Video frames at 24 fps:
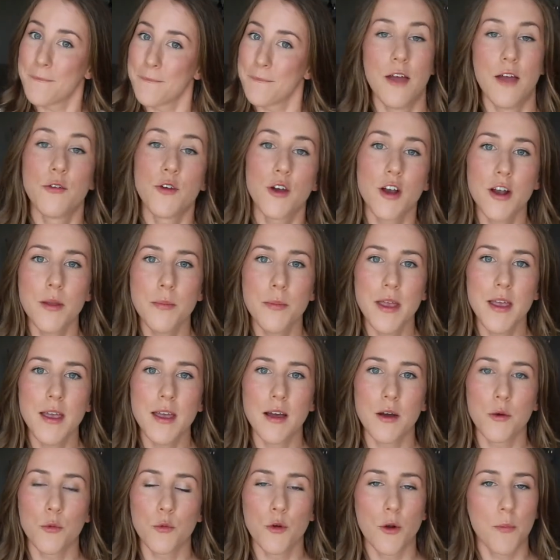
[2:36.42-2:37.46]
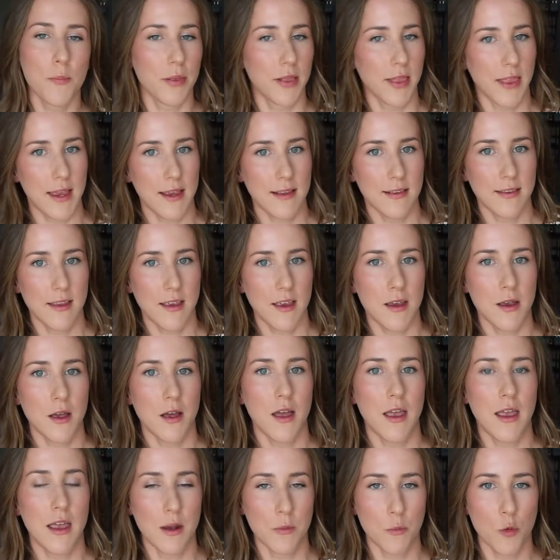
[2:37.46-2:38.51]
if we're gonna be replacing
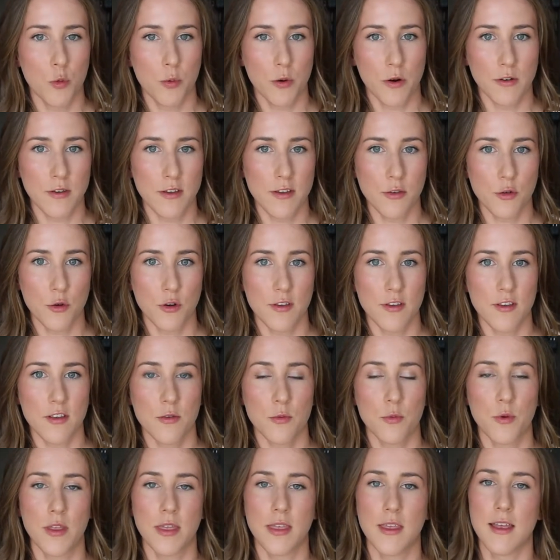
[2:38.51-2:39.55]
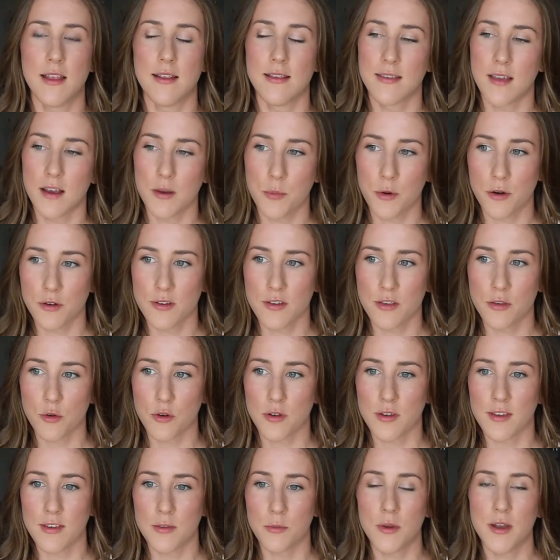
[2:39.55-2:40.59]
animal protein sources with insect protein
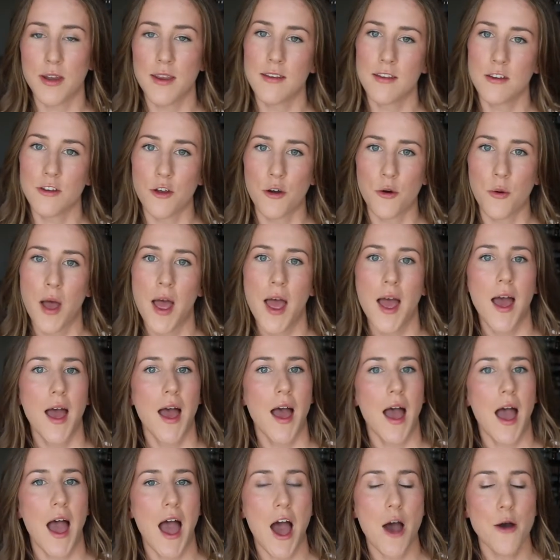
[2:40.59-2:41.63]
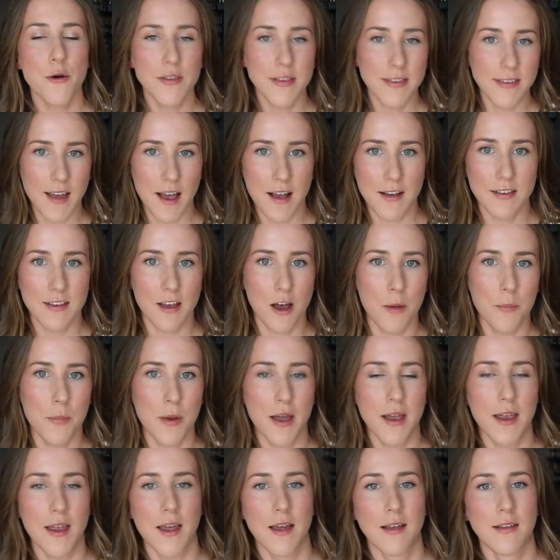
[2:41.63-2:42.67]
sources, we need to know how it stacks up
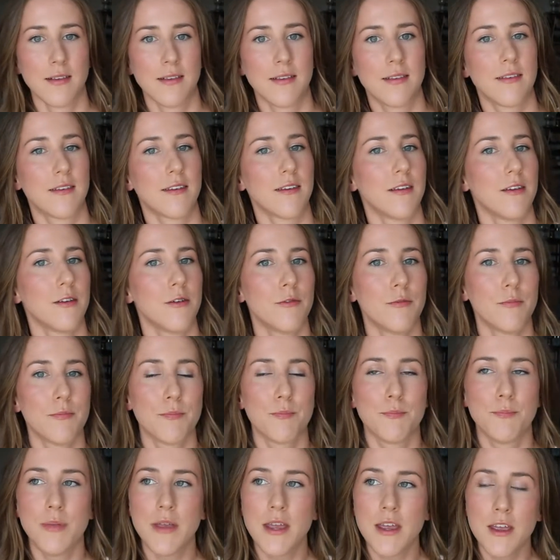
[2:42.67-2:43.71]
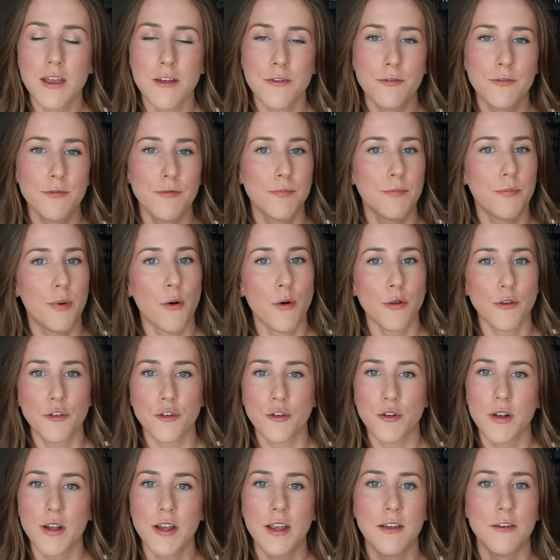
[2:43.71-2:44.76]
against beef,
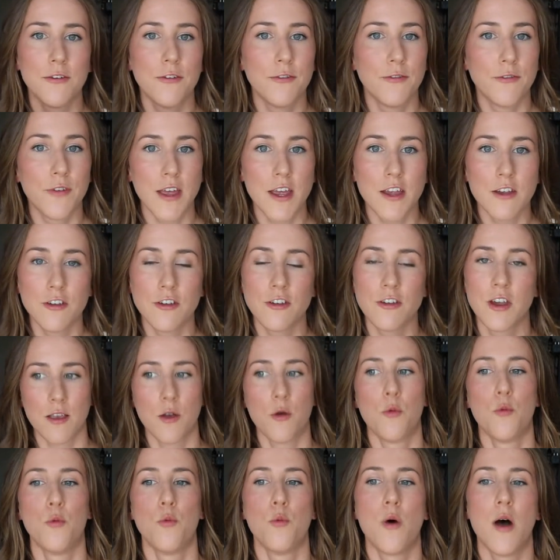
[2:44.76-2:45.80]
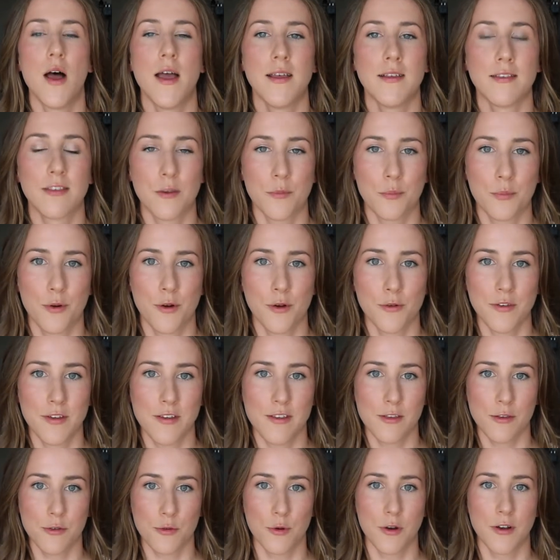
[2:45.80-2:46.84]
poultry, fish, what is the
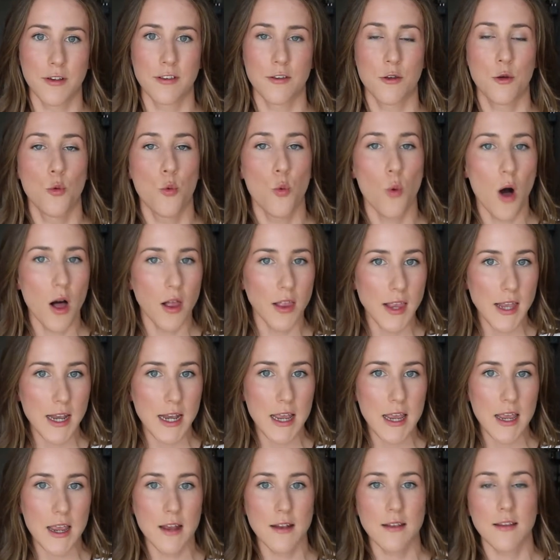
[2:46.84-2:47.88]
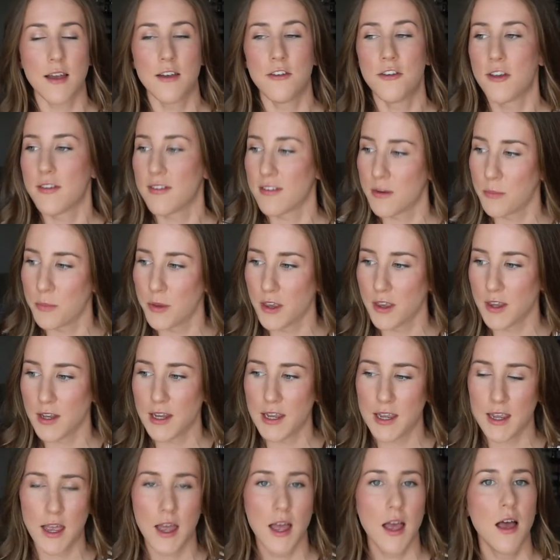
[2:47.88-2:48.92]
protein source, quality,
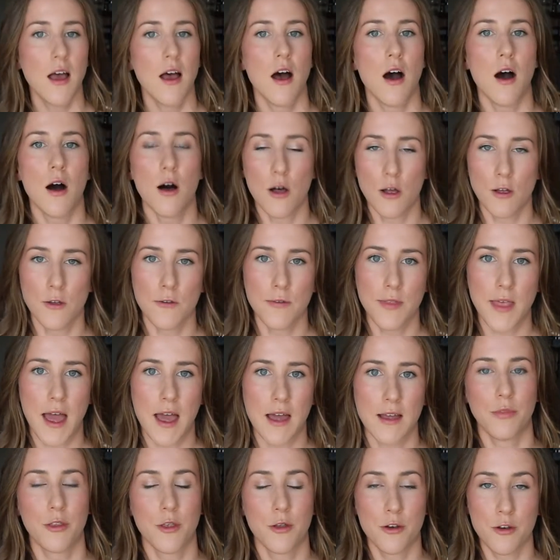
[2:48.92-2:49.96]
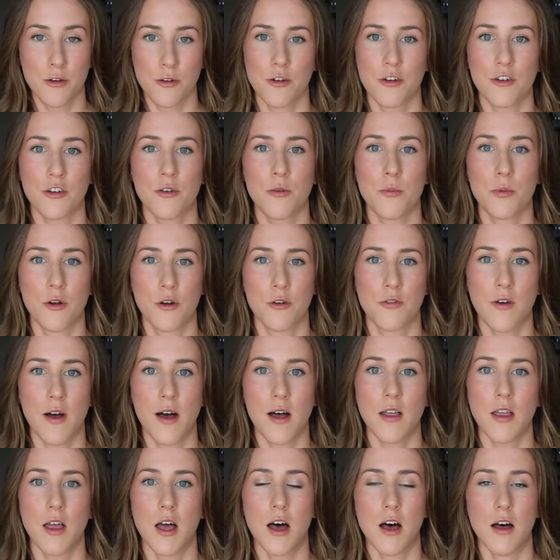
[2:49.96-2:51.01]
digestibility, all of that. The nutritional
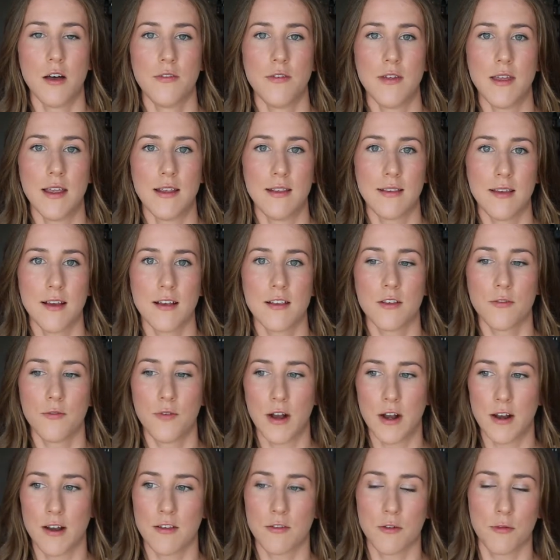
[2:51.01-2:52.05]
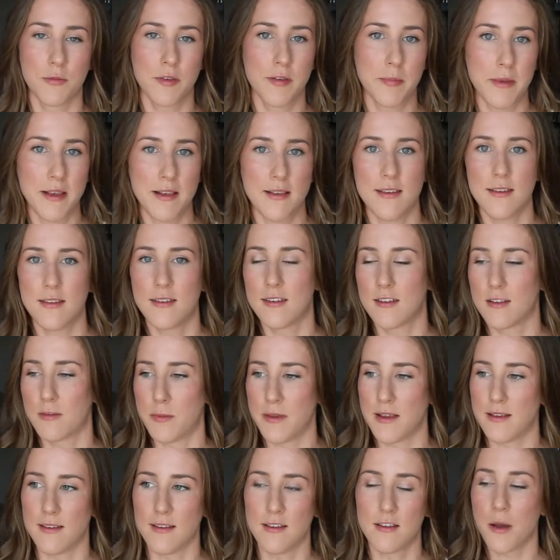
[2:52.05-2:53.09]
profile of insects varies from species to
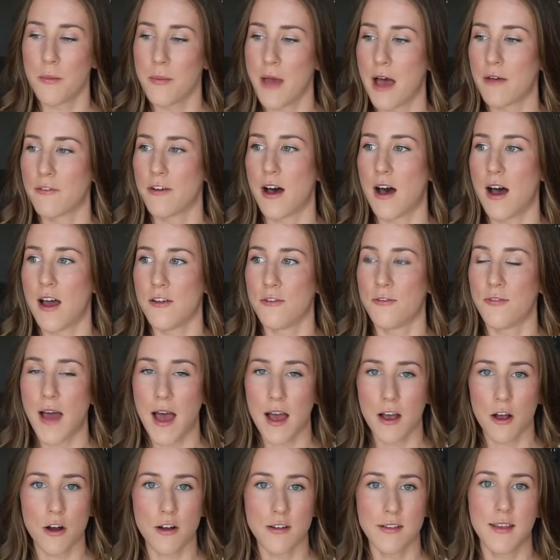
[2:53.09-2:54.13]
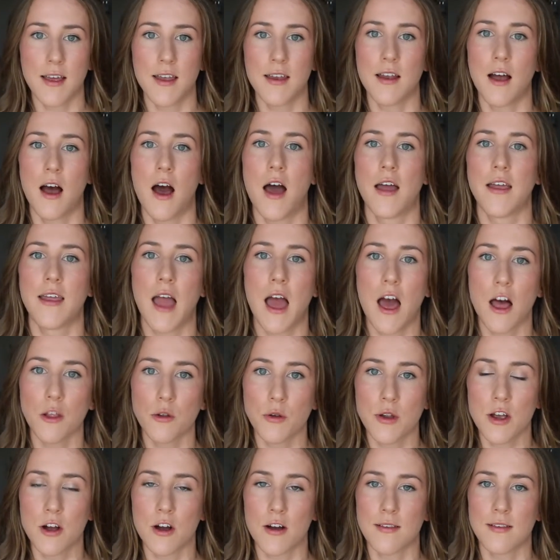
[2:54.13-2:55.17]
species. Some have a high fat content, a high
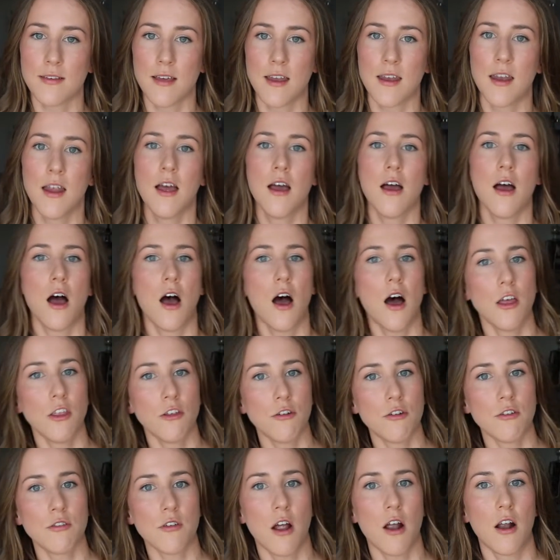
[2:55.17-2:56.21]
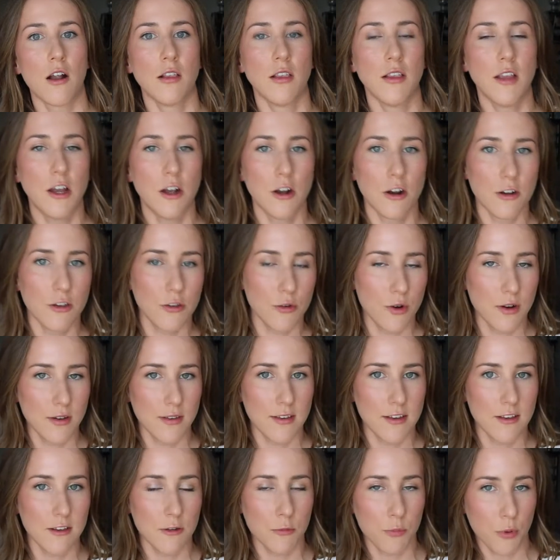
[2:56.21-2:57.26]
calorie content, others are leaner
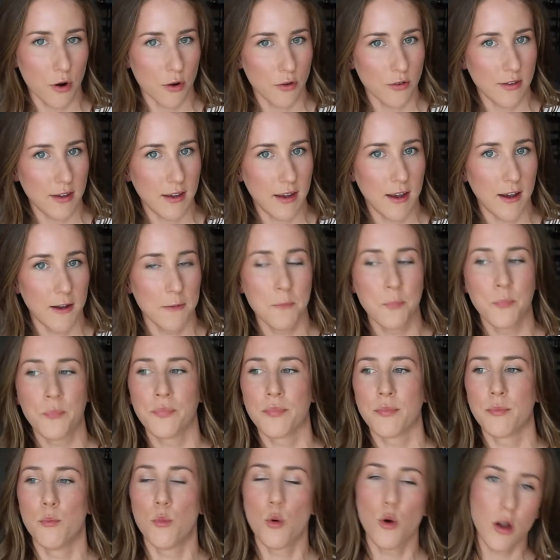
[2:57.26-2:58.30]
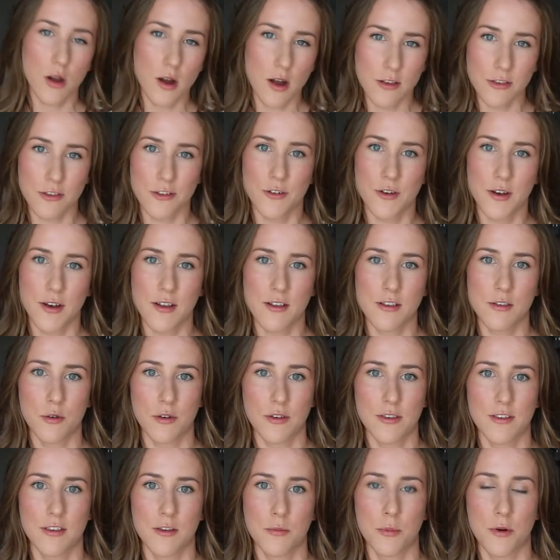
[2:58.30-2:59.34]
sources of protein, more concentrated
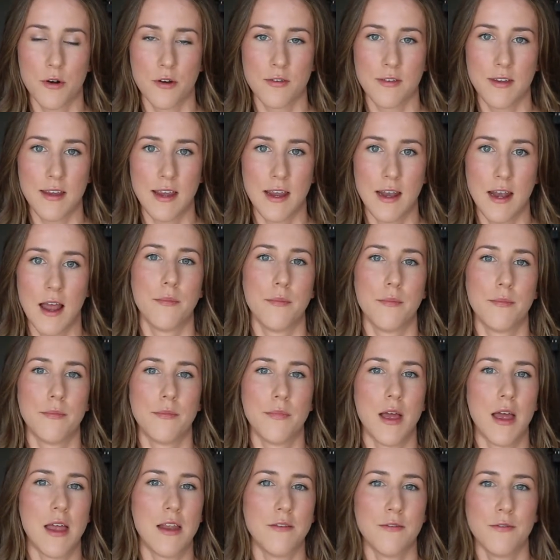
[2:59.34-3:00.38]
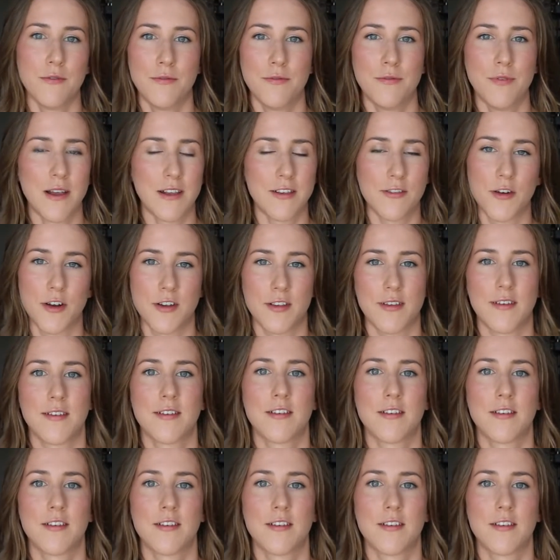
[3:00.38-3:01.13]
sources of protein, and vice versa.